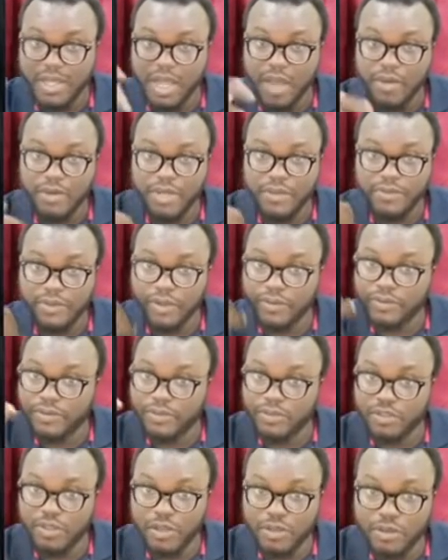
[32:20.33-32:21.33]
I would have loved
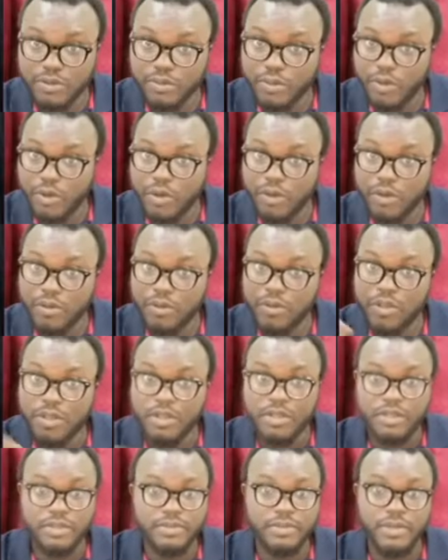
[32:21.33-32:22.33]
to talk more,
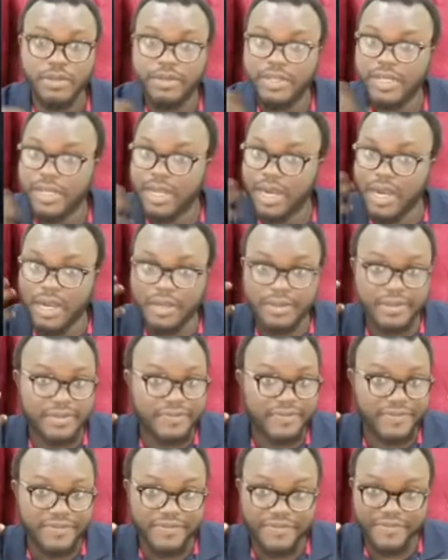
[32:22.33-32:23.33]
but there are
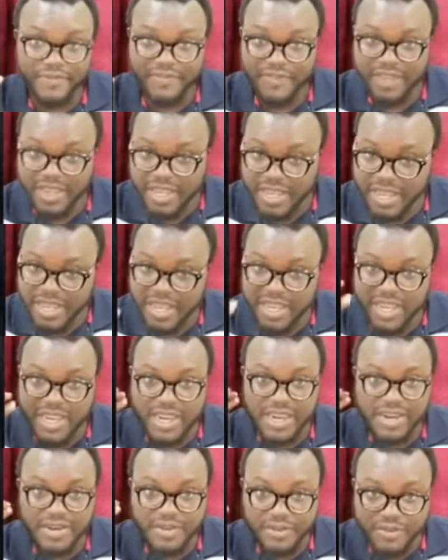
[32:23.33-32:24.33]

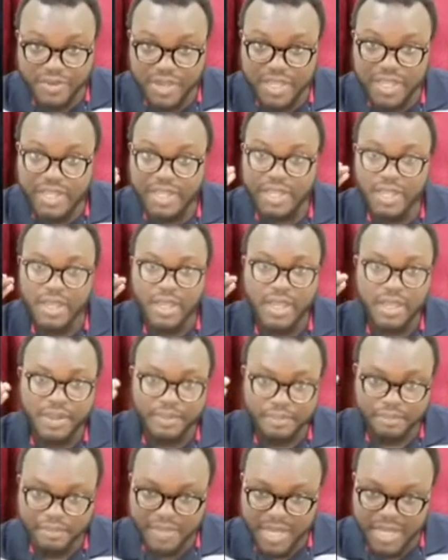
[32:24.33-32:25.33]
very
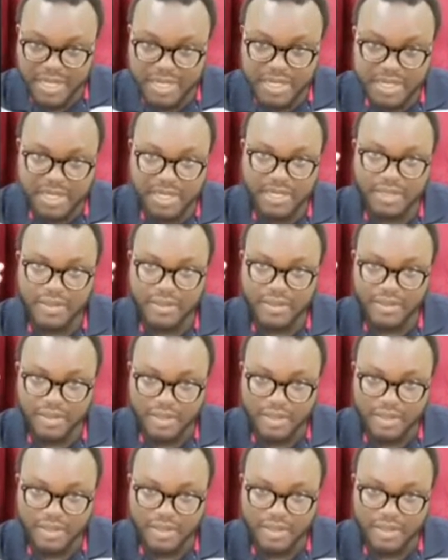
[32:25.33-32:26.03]
many